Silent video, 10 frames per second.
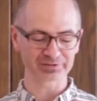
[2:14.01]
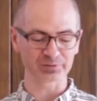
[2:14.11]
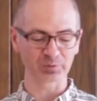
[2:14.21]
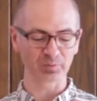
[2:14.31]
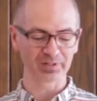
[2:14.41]

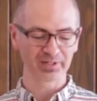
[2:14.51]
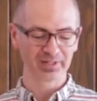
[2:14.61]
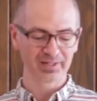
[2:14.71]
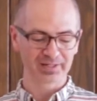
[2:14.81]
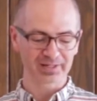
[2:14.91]
to
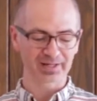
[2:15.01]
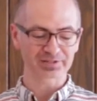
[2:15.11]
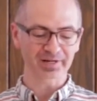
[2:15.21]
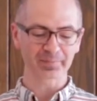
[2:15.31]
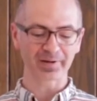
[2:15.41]
uh,
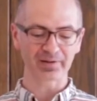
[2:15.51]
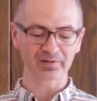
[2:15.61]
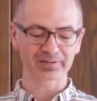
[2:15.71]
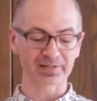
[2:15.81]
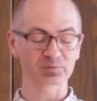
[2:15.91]
talk
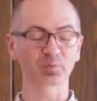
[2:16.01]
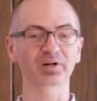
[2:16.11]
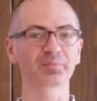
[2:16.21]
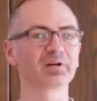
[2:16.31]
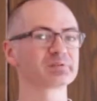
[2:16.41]
about God's
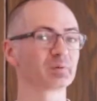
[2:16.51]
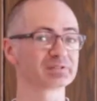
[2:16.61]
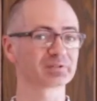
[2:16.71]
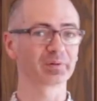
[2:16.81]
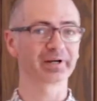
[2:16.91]
word, but also
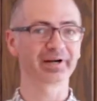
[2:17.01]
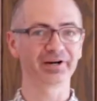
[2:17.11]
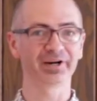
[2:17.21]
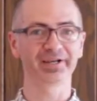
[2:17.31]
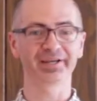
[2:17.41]
what's going
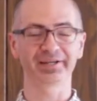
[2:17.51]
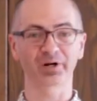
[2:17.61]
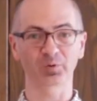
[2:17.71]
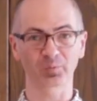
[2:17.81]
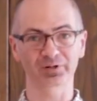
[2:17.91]
on in
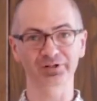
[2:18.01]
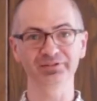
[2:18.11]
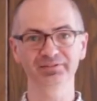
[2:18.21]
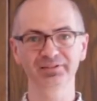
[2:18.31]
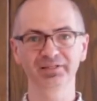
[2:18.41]
our world.